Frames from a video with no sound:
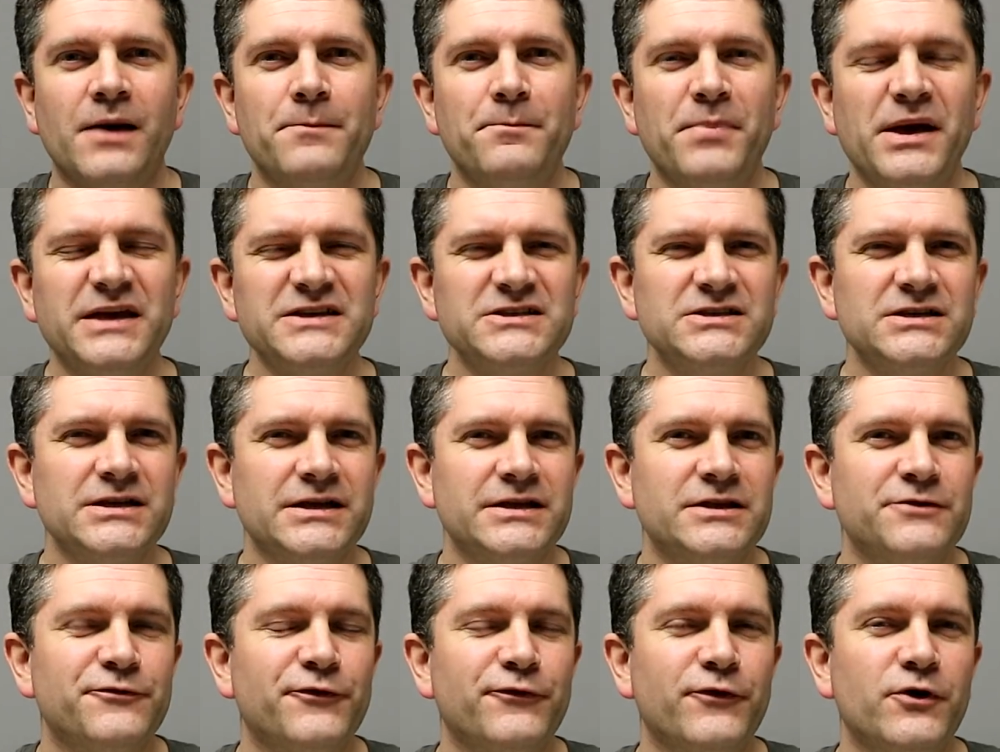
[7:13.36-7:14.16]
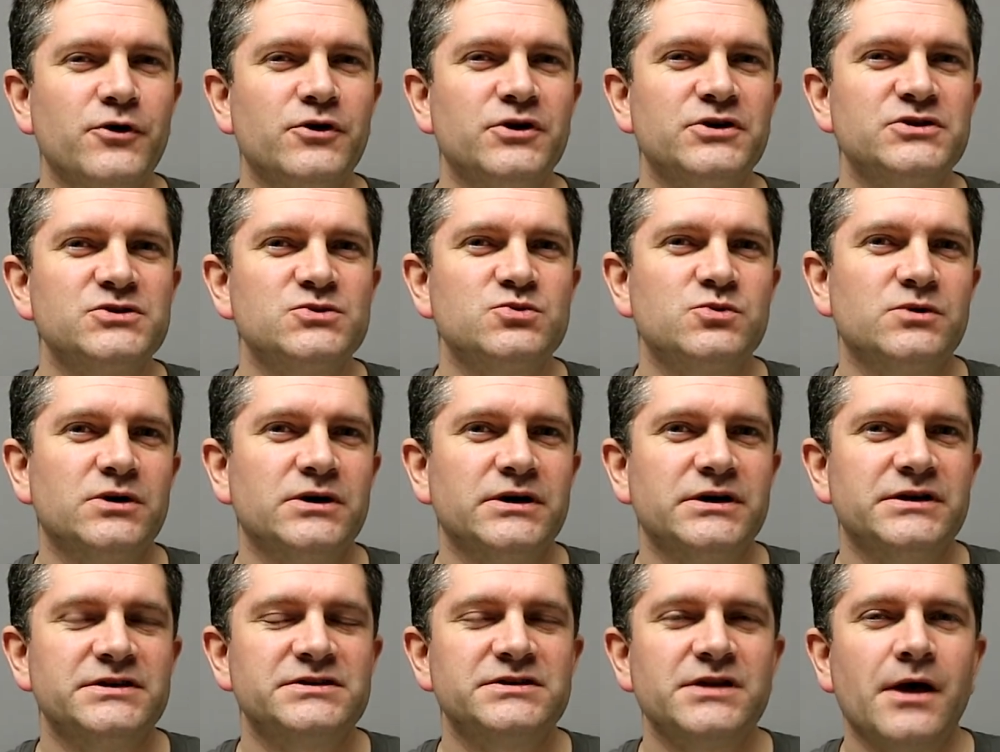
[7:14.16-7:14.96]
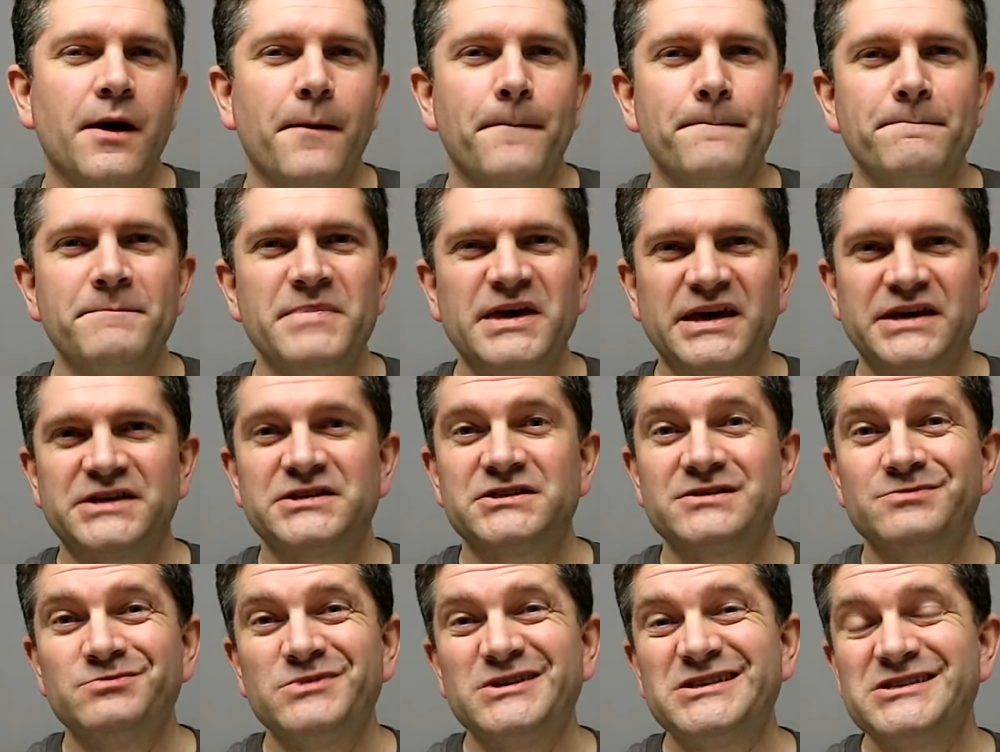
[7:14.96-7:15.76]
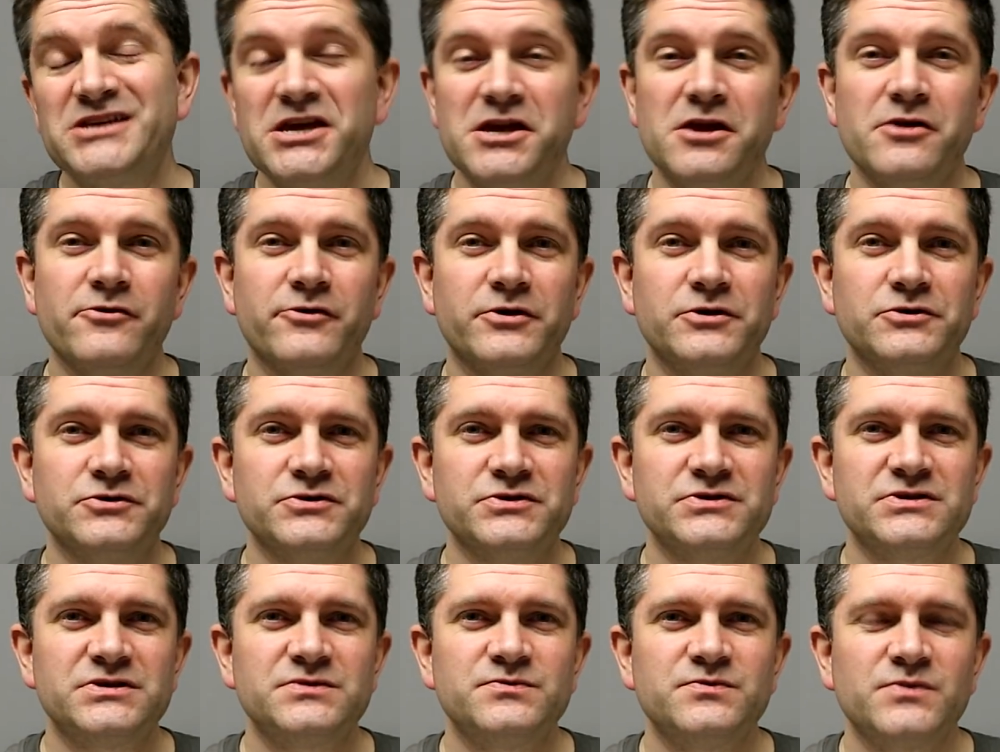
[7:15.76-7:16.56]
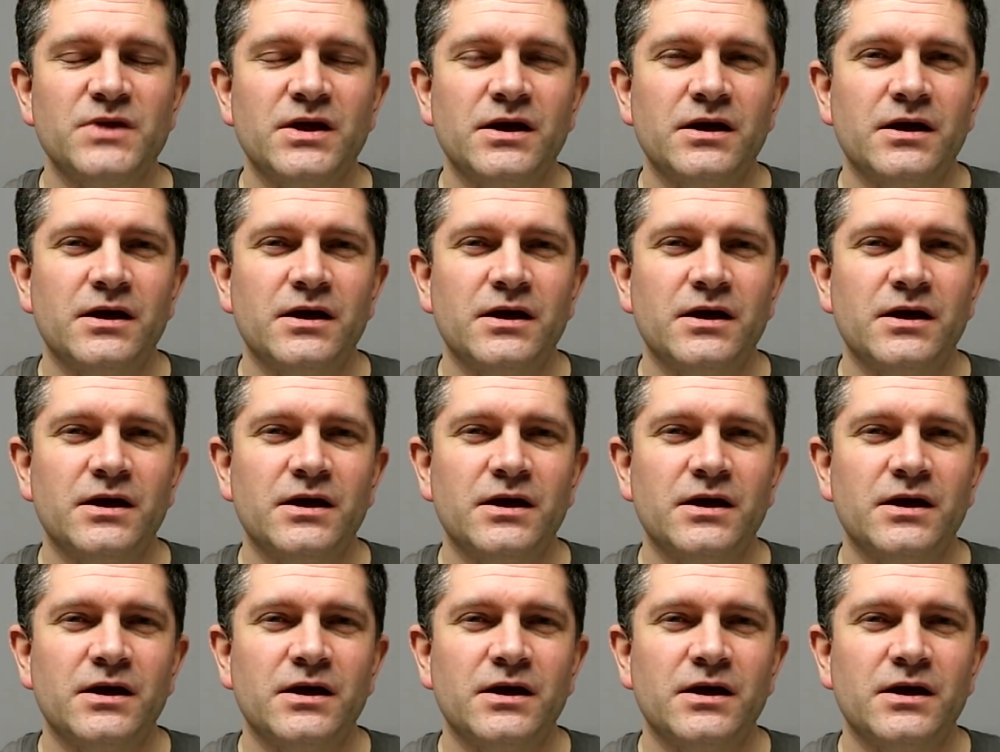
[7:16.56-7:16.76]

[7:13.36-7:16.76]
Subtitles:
basically the focus was mixed materials.